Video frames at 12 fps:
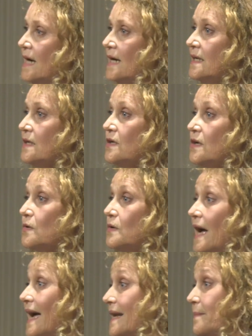I didn't know
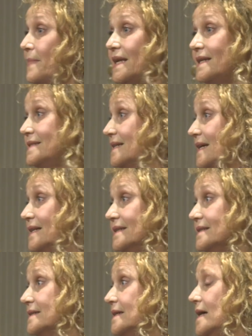how to
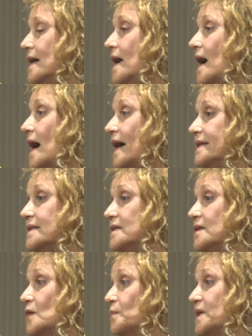meditate. I
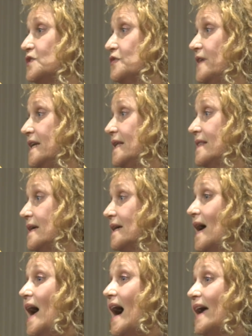didn't know much of
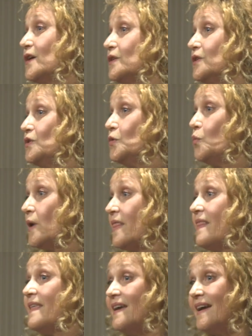anything. I only knew
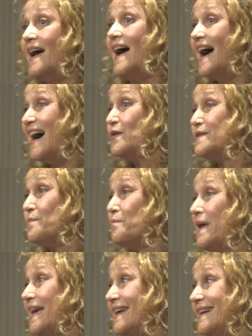one thing. I was in
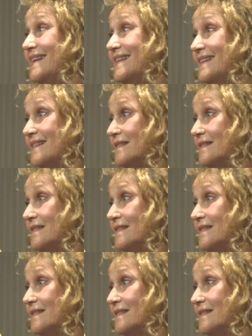pain.